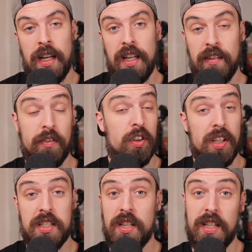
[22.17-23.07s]
Even if you're
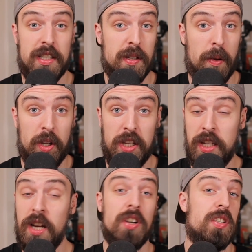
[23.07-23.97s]
listening to this
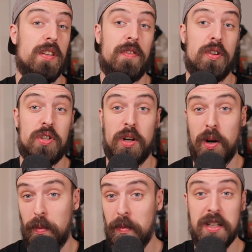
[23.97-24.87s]
years in the future
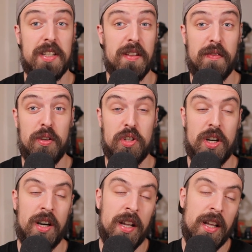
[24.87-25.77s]
or months in the
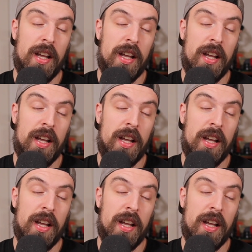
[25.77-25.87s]
future,